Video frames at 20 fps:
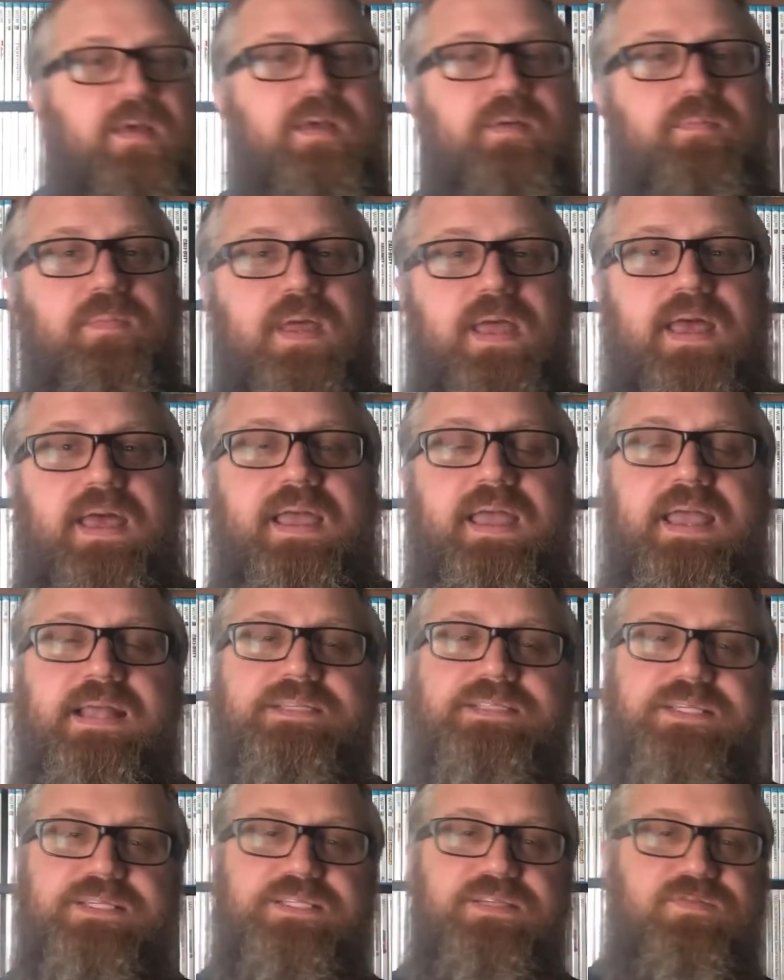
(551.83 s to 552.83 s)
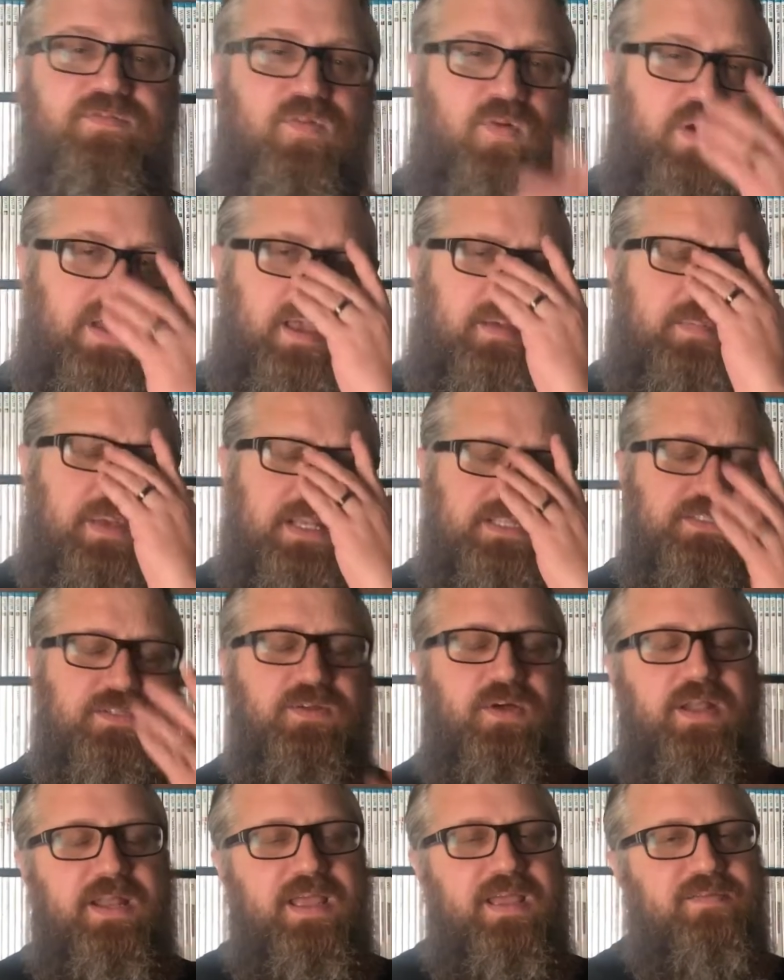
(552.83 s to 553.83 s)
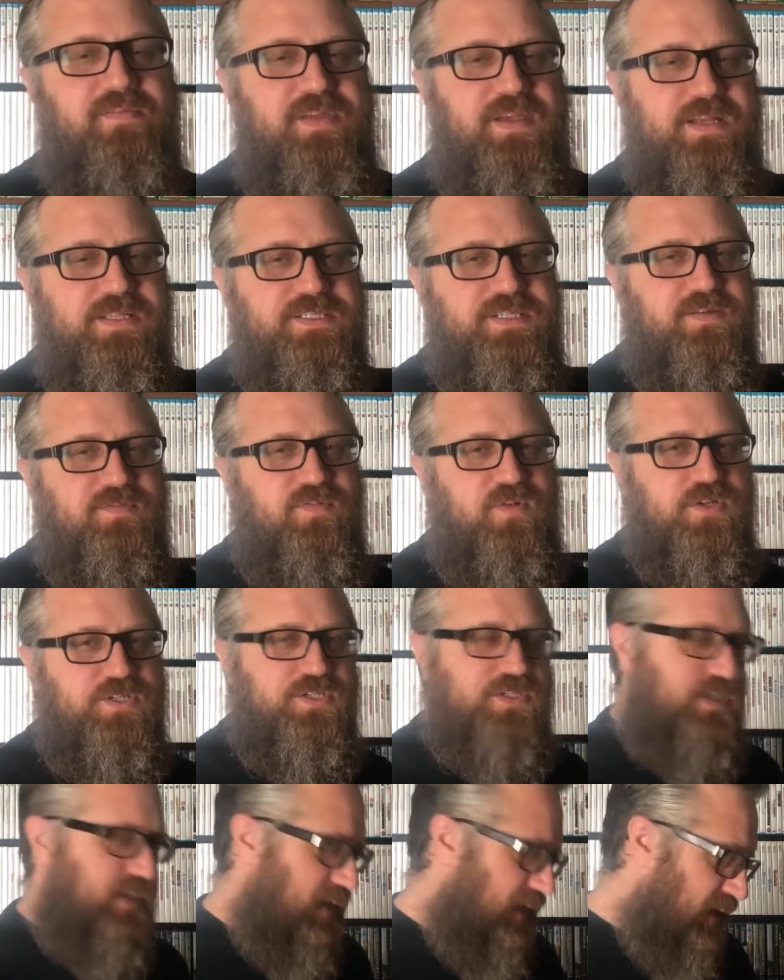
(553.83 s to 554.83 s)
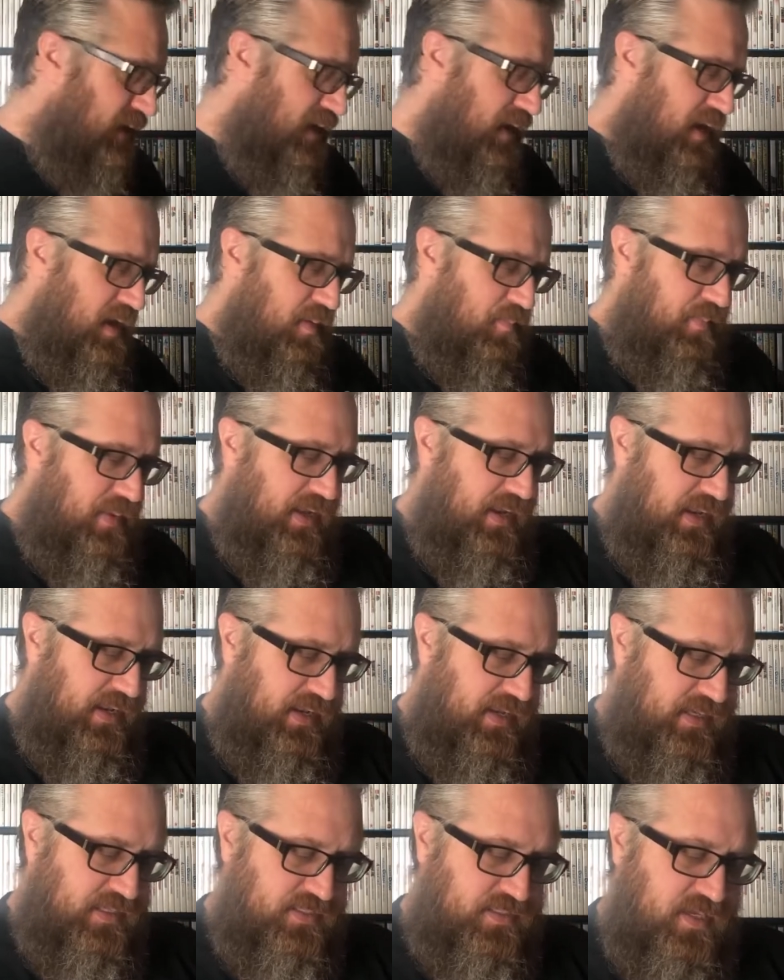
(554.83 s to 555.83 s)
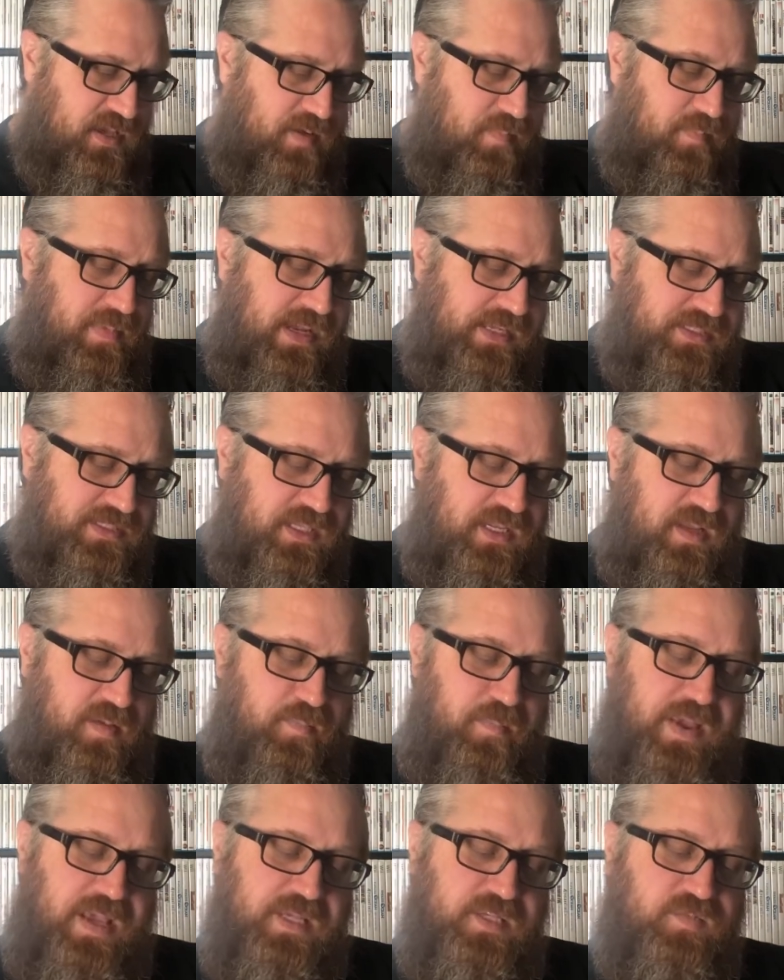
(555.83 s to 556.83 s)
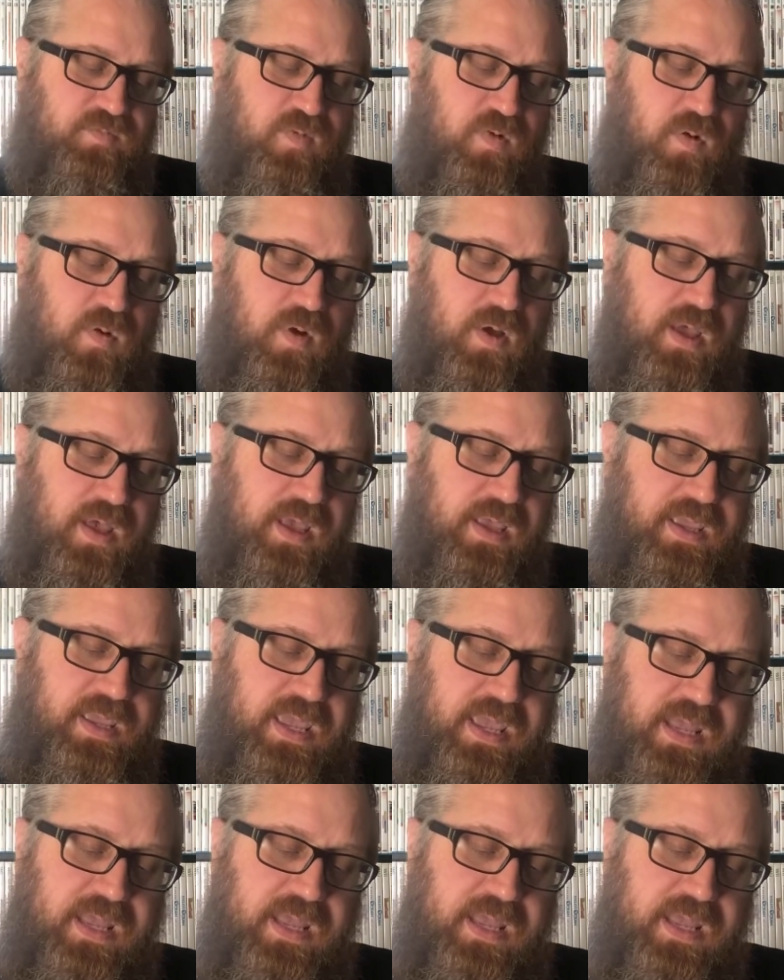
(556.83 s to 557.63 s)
N64 game. It's not a heavy hitter, unfortunately, but it is Major League Baseball Ken